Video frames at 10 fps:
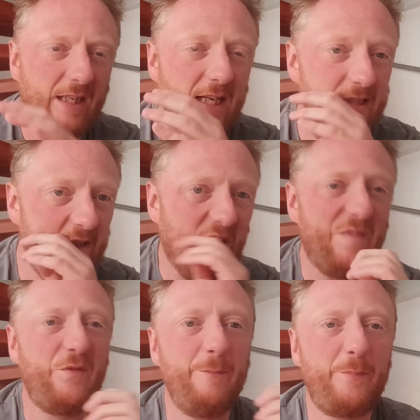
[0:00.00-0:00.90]
It's a
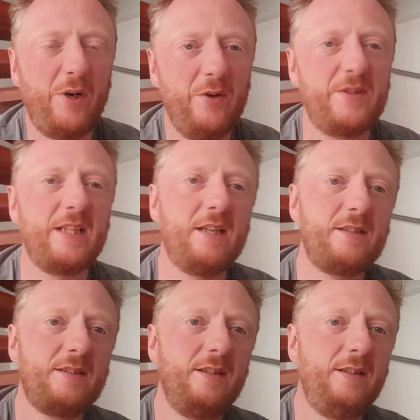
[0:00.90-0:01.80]
different
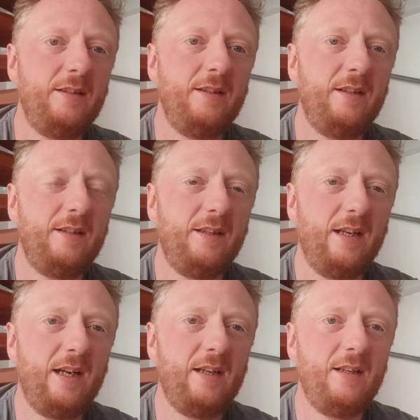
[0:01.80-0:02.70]
process.
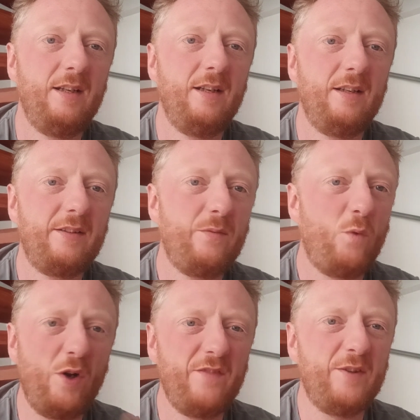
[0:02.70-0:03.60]
Yeah?
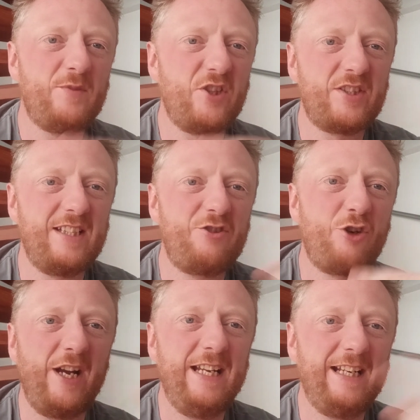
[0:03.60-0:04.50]
One of them's just as
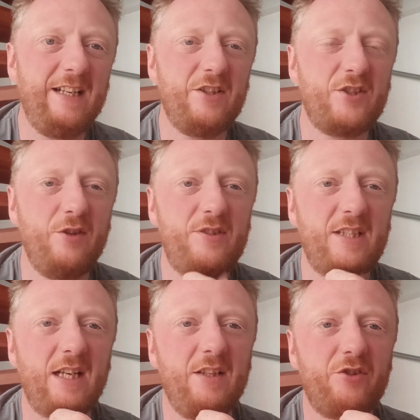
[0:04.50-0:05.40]
training and
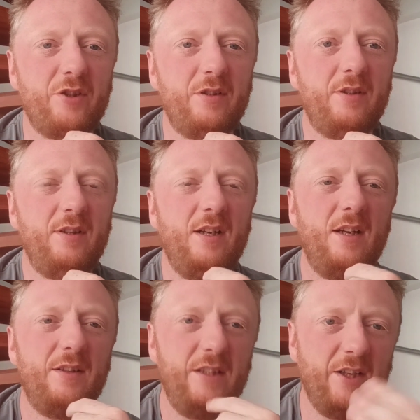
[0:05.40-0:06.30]
association.
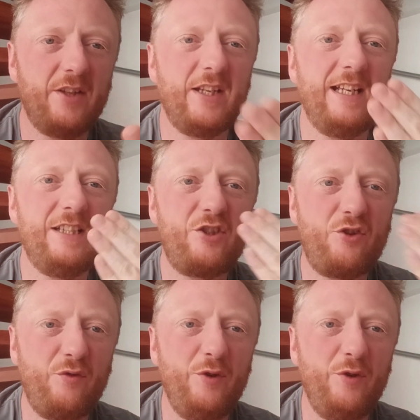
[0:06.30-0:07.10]
The other is through